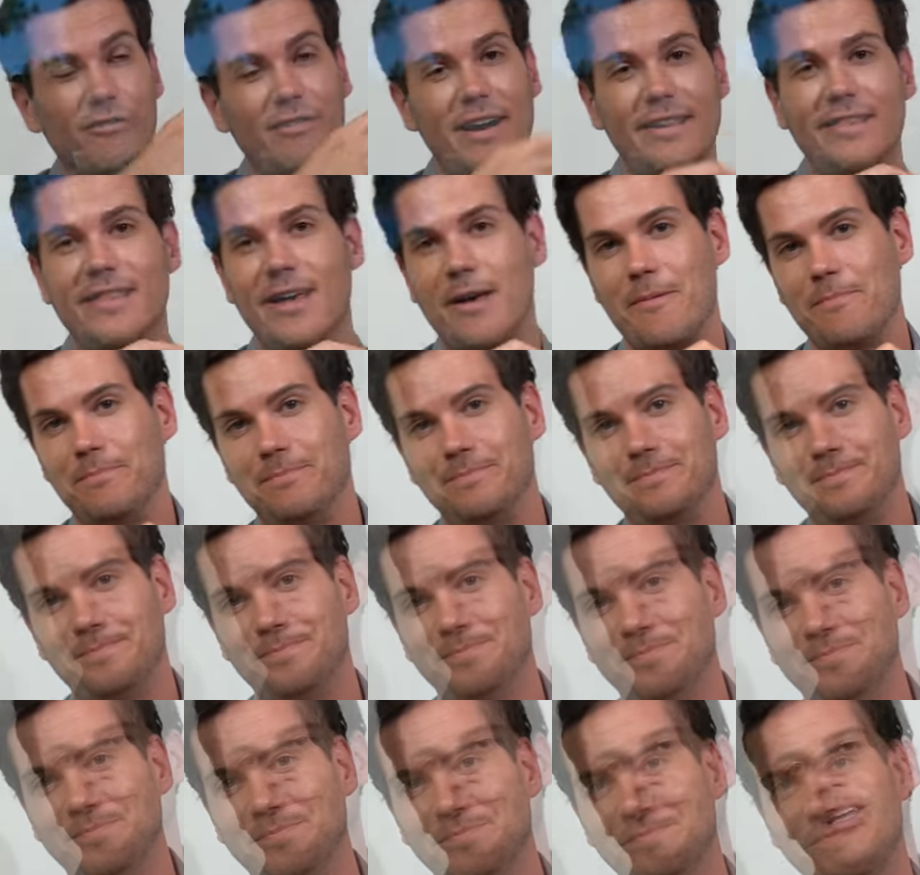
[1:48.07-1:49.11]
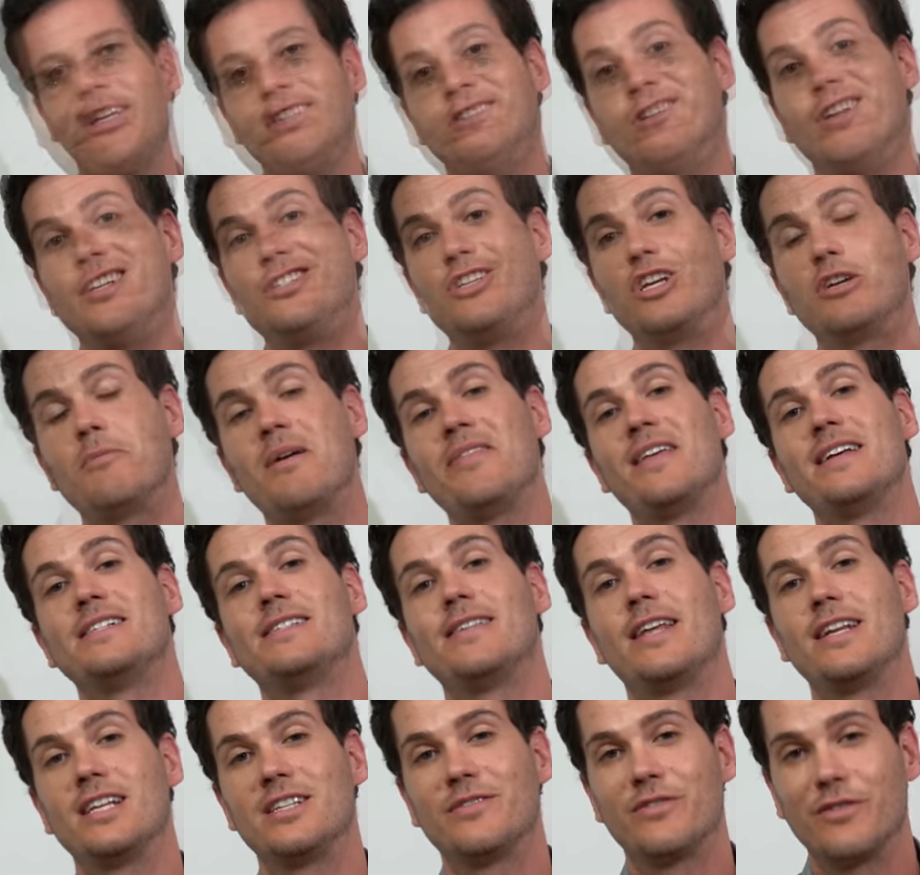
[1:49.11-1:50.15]
right there. So let's talk about the
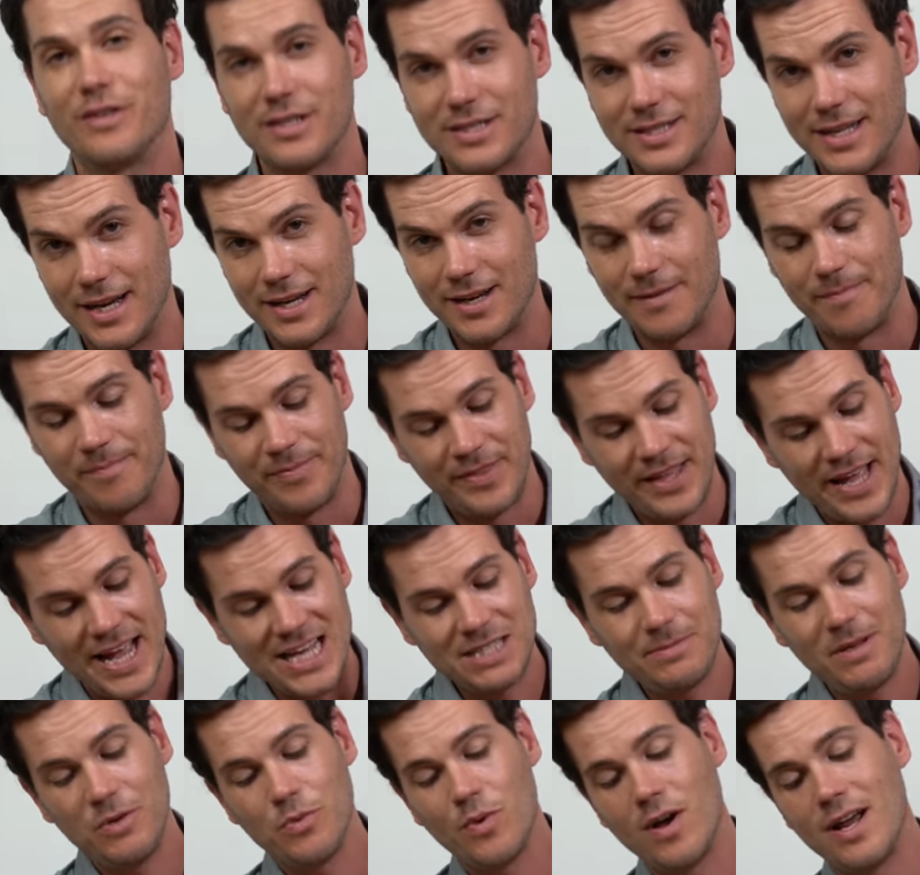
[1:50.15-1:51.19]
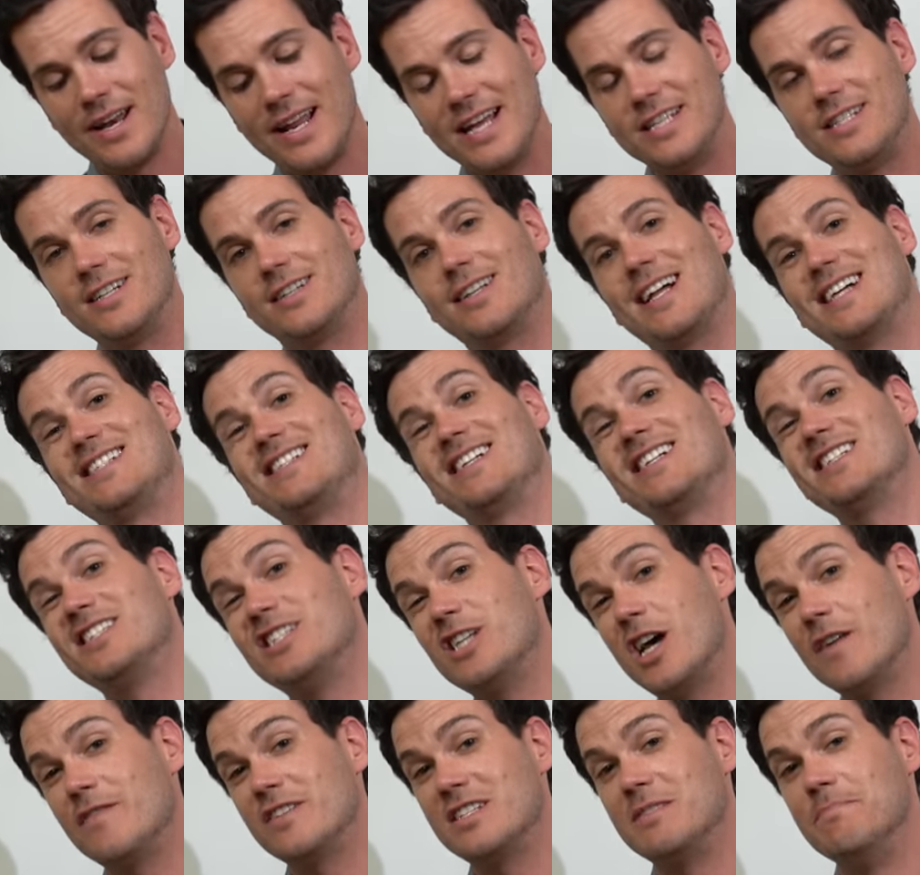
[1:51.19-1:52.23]
aesthetics for a second. The S B one is your classic
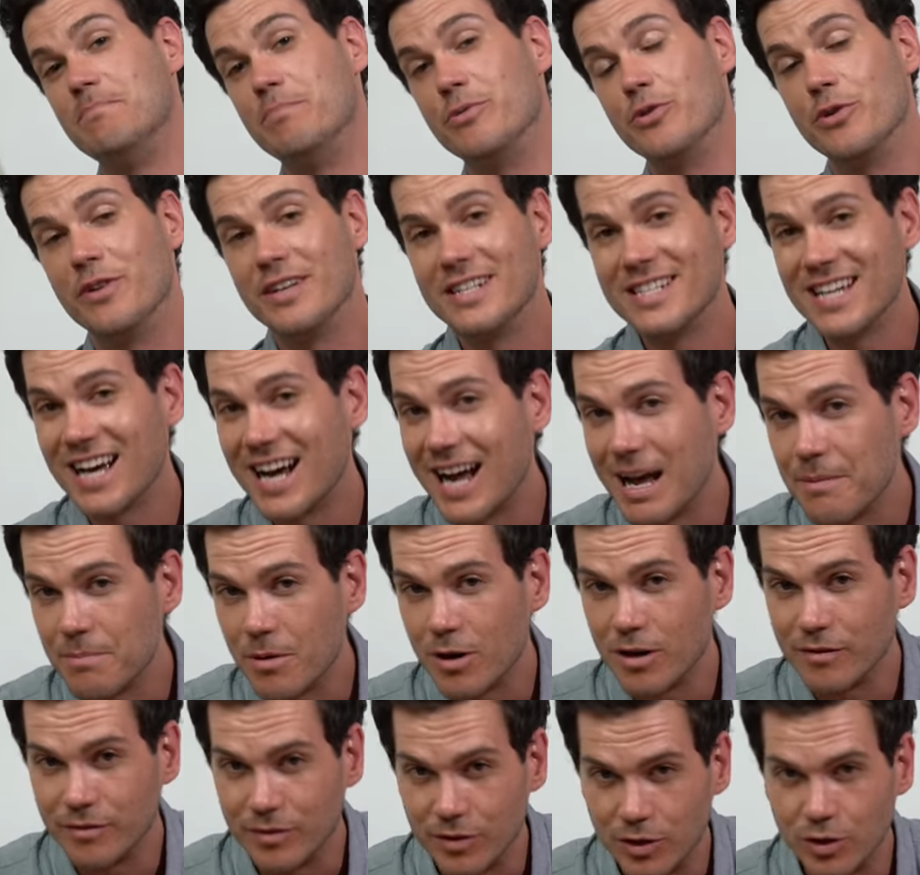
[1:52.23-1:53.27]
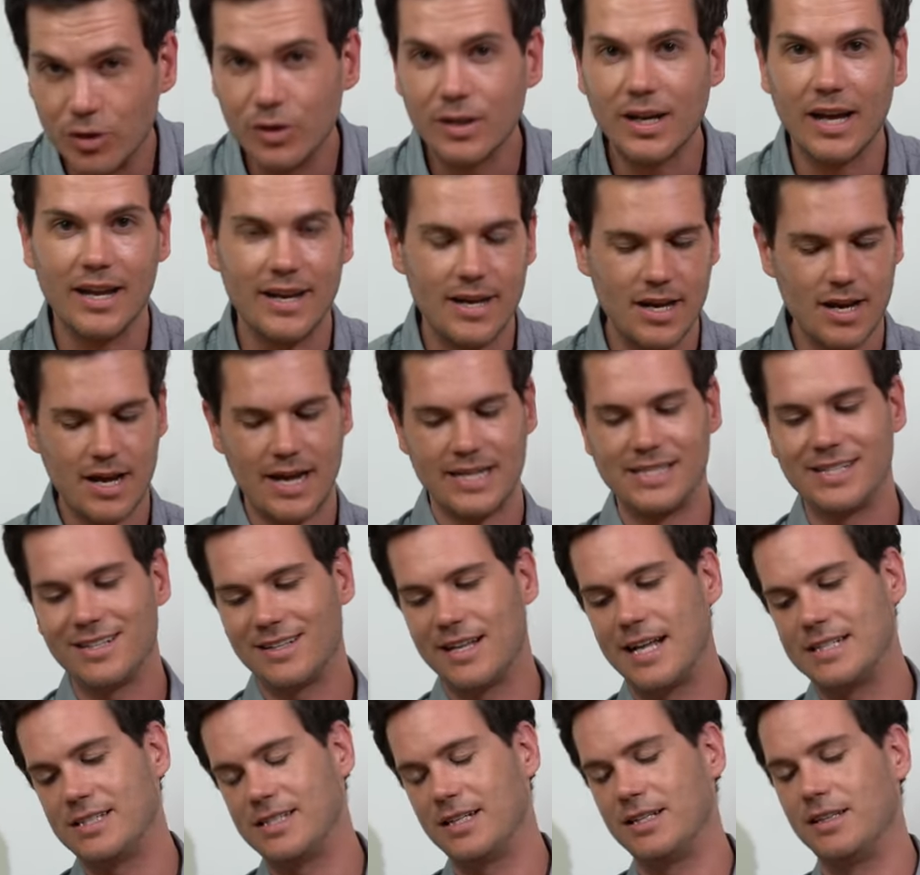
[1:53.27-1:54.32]
service boot type of look, a nice
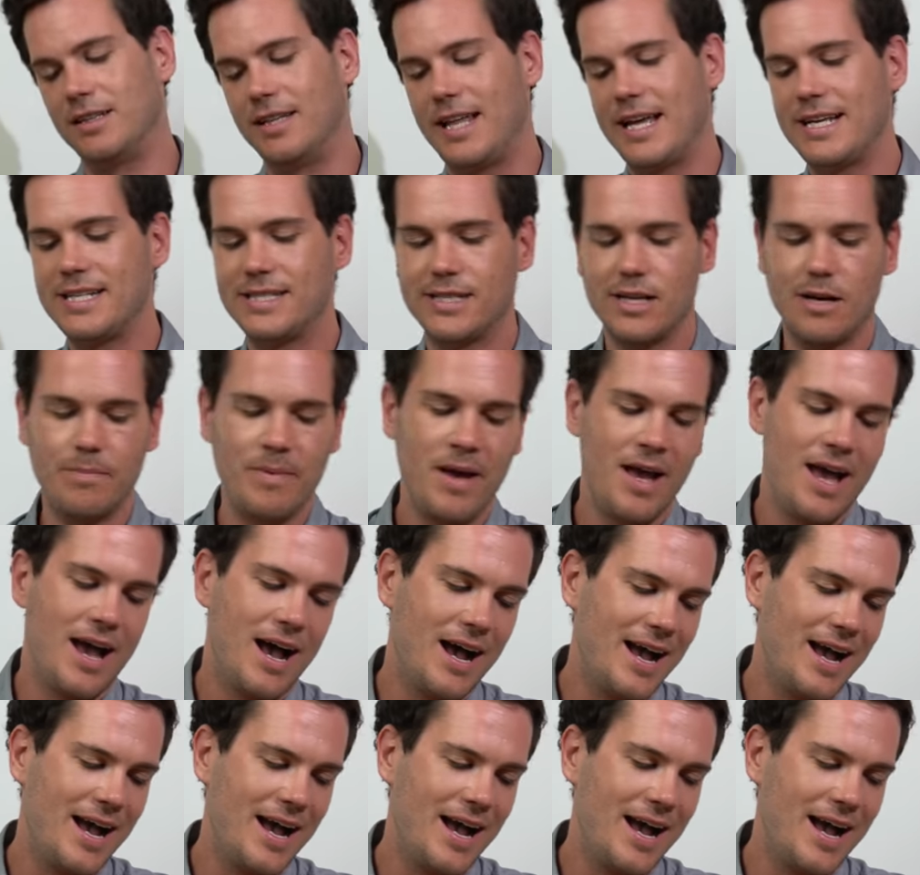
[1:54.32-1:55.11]
classic lace-up.